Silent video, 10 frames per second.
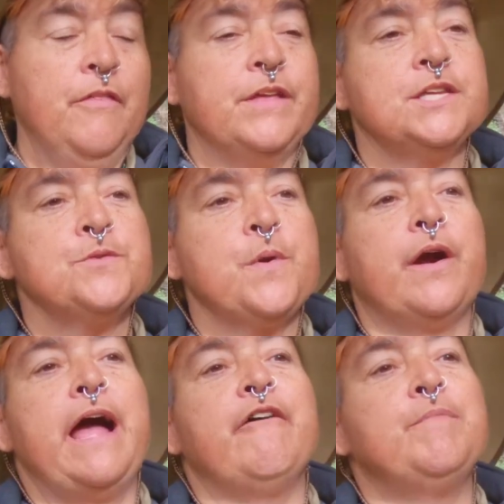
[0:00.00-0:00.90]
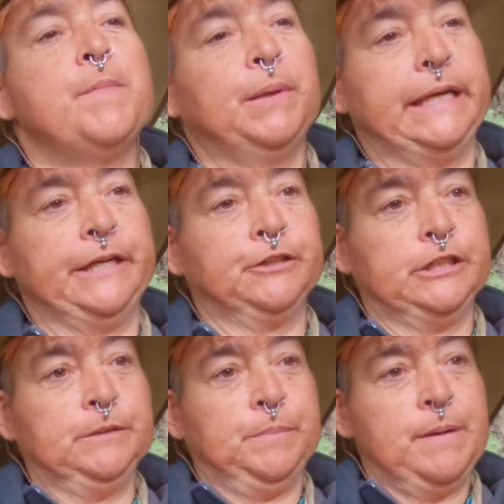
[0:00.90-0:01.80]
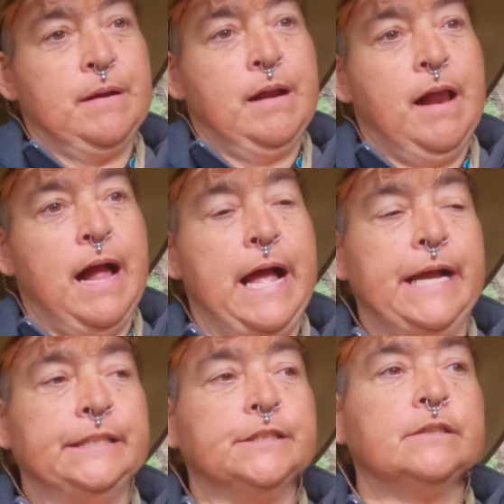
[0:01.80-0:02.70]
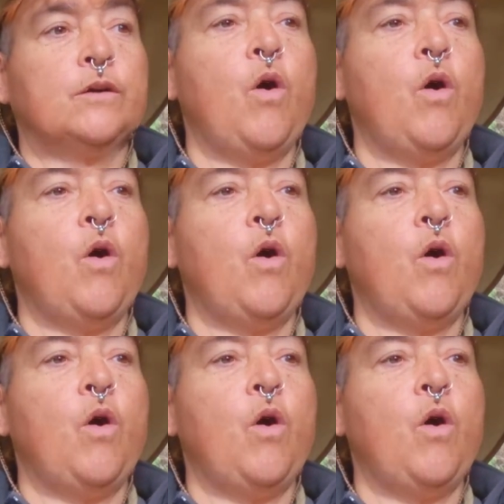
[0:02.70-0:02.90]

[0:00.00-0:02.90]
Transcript: This is where I have my playgroup and